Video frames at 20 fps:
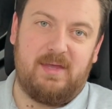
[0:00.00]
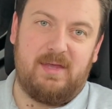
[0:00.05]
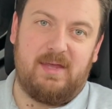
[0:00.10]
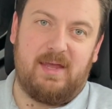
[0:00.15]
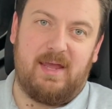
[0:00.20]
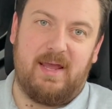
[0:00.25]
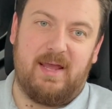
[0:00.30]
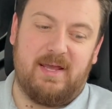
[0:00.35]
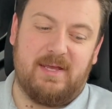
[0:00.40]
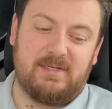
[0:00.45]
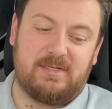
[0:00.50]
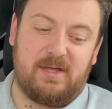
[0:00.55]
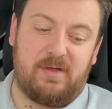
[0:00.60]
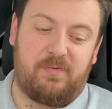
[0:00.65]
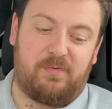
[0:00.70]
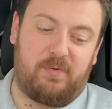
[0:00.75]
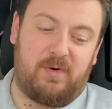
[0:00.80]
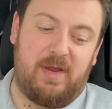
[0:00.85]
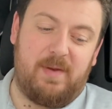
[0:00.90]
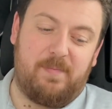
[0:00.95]
is
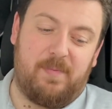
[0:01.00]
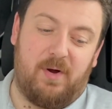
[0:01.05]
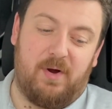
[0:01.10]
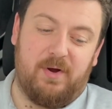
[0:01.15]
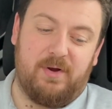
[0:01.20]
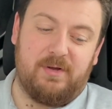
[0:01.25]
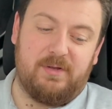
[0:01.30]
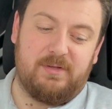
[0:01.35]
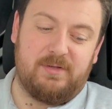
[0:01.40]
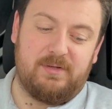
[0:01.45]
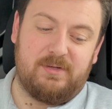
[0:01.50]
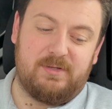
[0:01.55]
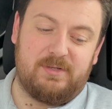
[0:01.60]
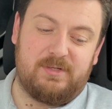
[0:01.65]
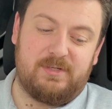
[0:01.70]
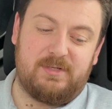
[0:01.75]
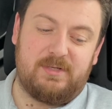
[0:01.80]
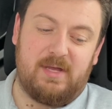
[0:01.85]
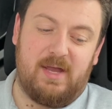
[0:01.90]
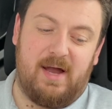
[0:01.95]
3
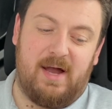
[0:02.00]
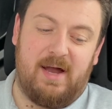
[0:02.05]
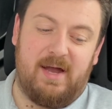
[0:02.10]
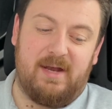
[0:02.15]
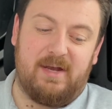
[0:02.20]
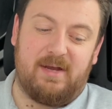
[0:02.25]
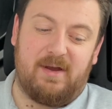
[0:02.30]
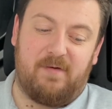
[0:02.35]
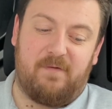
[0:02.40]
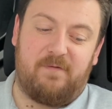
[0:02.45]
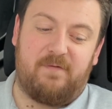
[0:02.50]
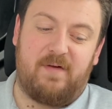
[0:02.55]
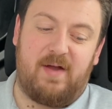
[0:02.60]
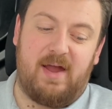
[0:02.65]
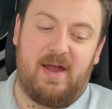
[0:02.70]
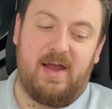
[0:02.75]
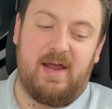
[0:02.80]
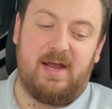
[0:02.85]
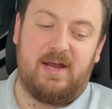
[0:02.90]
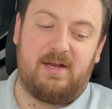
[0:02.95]
points and a
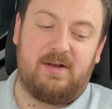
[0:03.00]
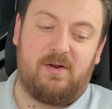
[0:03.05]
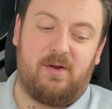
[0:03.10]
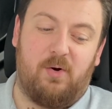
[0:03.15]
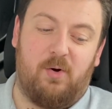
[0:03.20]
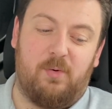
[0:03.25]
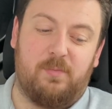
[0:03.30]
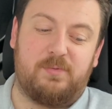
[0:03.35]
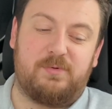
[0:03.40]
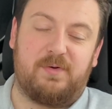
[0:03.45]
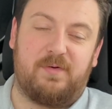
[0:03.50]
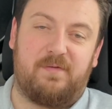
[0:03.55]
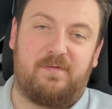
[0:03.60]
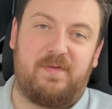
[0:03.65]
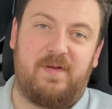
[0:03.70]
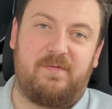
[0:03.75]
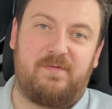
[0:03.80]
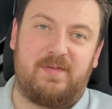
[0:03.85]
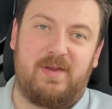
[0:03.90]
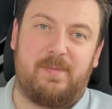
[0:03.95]
fine up to
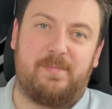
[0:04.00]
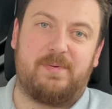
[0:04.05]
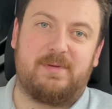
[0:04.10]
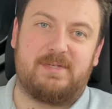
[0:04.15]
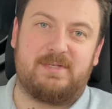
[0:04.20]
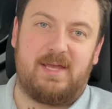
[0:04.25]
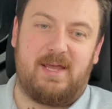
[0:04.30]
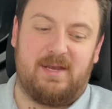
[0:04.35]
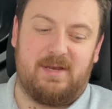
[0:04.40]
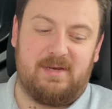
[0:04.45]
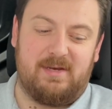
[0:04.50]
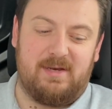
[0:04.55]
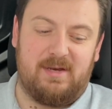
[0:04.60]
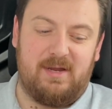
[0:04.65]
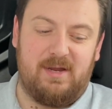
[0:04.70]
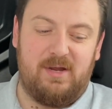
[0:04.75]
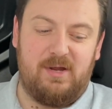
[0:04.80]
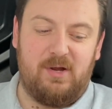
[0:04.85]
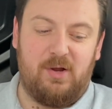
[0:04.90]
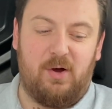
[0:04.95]
50%
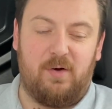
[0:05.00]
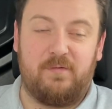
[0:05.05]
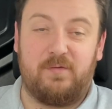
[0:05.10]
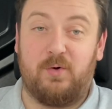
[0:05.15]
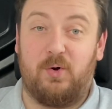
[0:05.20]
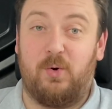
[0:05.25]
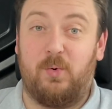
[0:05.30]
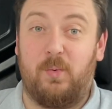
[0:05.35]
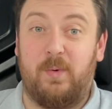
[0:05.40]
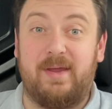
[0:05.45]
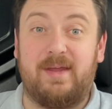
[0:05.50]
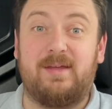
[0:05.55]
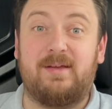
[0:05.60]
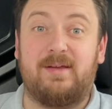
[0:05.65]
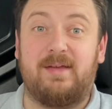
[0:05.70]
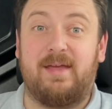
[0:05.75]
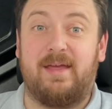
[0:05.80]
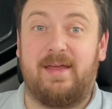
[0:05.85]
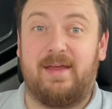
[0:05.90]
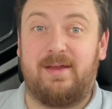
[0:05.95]
of your
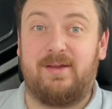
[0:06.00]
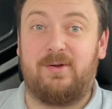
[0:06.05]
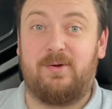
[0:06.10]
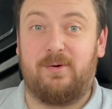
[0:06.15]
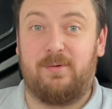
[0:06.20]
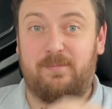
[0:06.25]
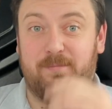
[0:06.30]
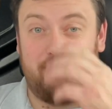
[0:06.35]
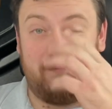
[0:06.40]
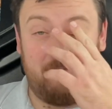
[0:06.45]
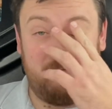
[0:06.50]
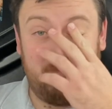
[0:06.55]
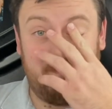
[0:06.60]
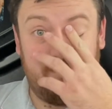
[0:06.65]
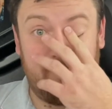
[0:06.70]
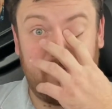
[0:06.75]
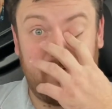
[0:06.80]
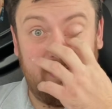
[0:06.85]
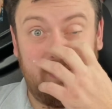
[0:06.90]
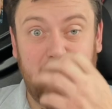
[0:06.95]
weekly income.
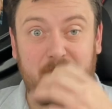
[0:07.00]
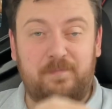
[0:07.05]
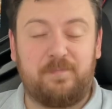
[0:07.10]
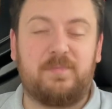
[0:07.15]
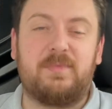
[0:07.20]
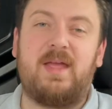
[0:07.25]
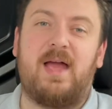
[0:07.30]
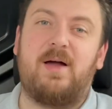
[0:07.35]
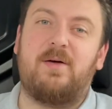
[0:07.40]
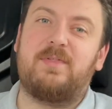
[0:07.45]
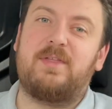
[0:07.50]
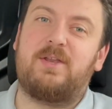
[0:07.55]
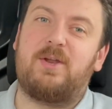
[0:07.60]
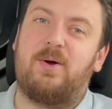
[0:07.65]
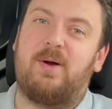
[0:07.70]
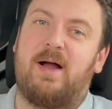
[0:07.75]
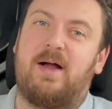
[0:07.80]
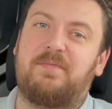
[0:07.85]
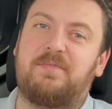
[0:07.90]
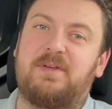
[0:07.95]
Now, they
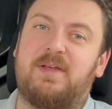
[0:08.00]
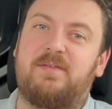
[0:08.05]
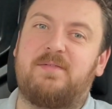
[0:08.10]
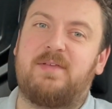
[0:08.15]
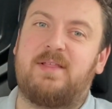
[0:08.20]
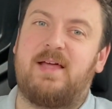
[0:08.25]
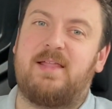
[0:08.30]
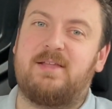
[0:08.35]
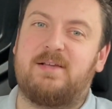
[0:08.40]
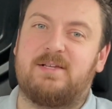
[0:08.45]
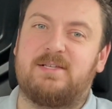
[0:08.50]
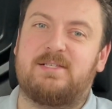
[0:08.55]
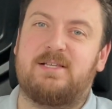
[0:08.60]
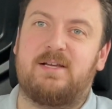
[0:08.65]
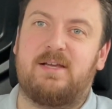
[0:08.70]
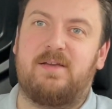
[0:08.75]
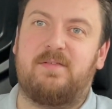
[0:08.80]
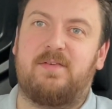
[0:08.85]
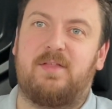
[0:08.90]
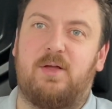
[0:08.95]
don't have to give you that. They can still
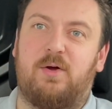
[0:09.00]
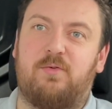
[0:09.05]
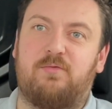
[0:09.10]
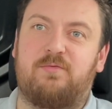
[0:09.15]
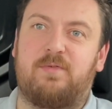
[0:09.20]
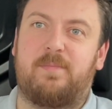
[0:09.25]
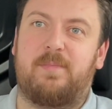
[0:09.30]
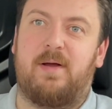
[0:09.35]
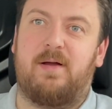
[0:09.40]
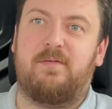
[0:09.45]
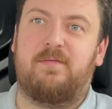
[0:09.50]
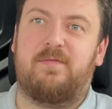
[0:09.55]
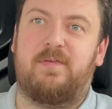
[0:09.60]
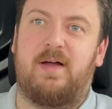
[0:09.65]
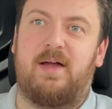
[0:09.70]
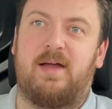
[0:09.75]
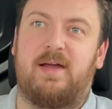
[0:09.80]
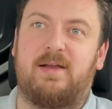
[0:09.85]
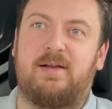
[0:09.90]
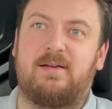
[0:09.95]
give you the £100
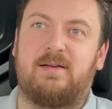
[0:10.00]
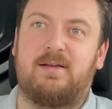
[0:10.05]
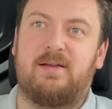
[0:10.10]
fine,